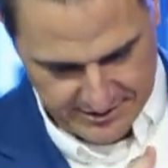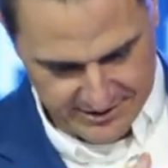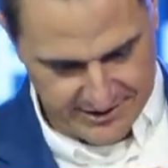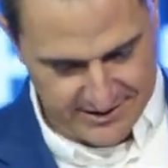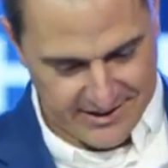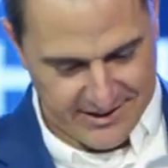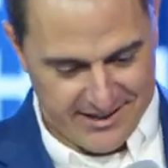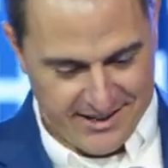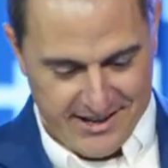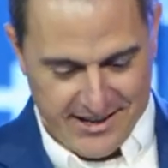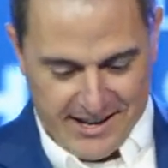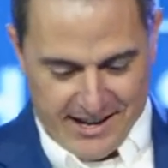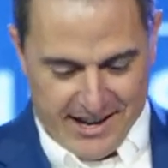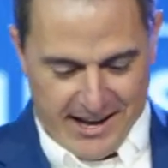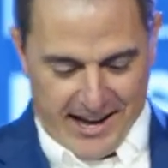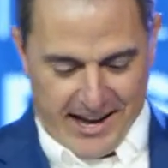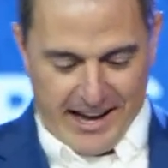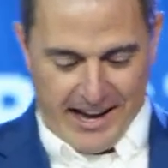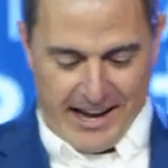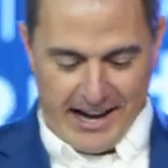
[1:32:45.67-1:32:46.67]
you.
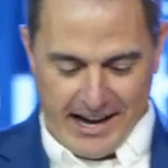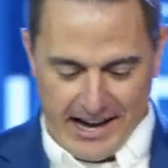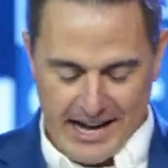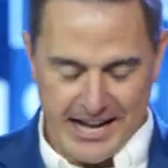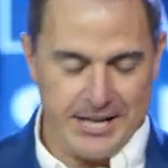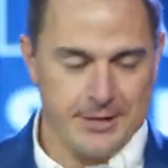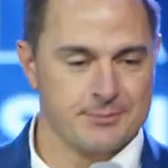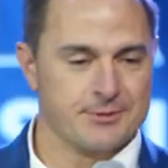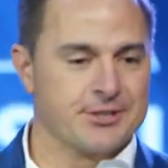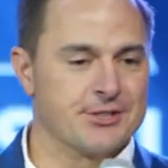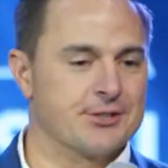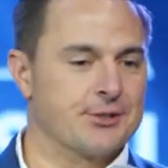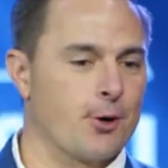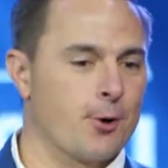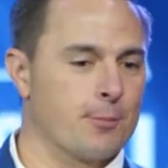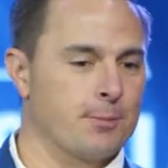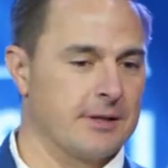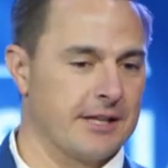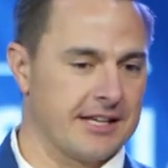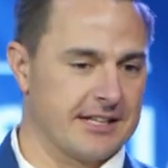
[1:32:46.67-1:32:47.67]
I am
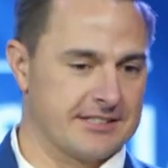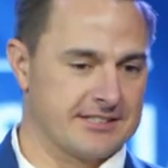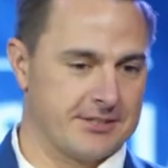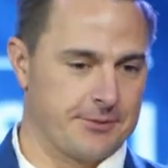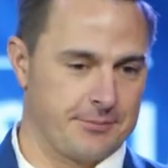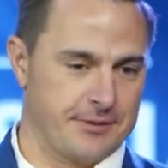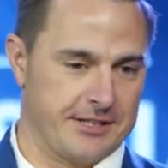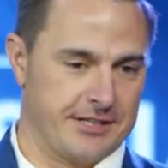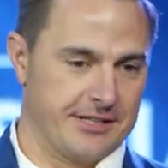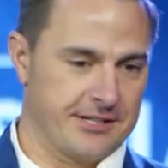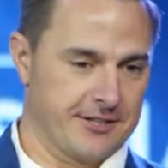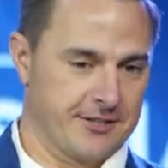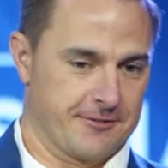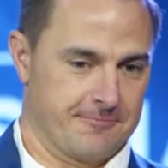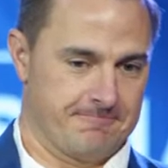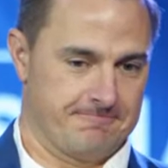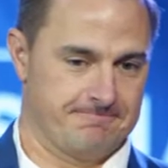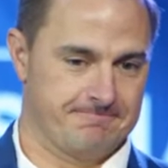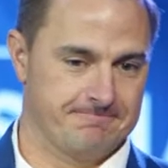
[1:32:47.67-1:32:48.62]
so blessed to be here.